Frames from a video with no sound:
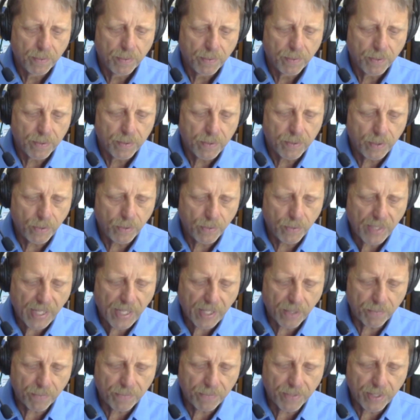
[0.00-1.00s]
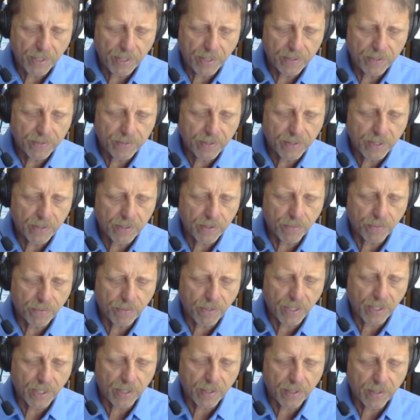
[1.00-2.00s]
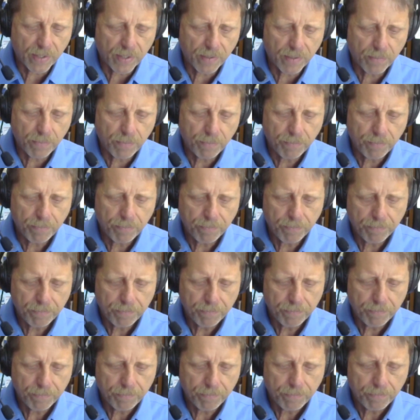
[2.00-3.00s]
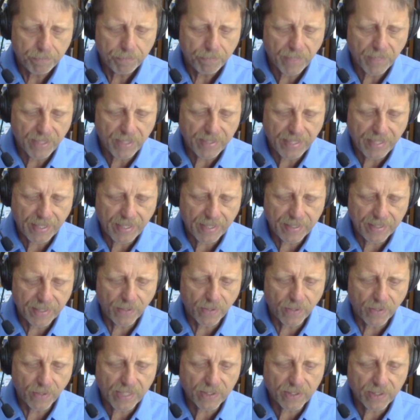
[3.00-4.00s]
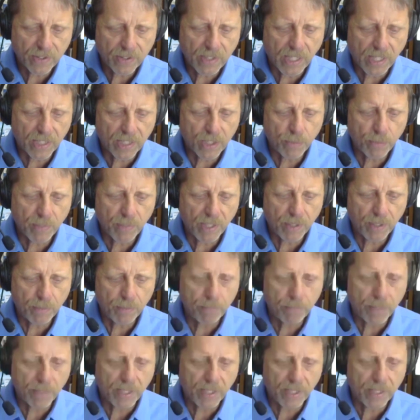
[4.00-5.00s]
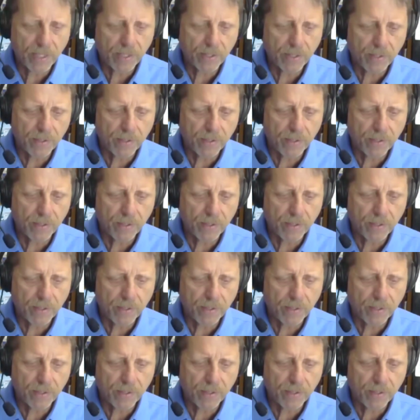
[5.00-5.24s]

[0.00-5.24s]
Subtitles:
to that of the schizophrenic, and that that's documented by